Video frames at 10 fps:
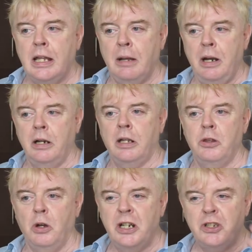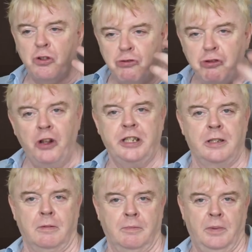American thought is
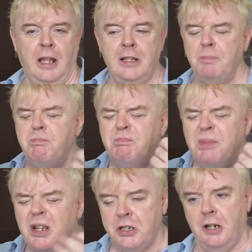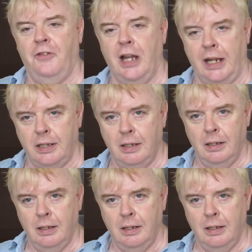rotten. It's putrefied.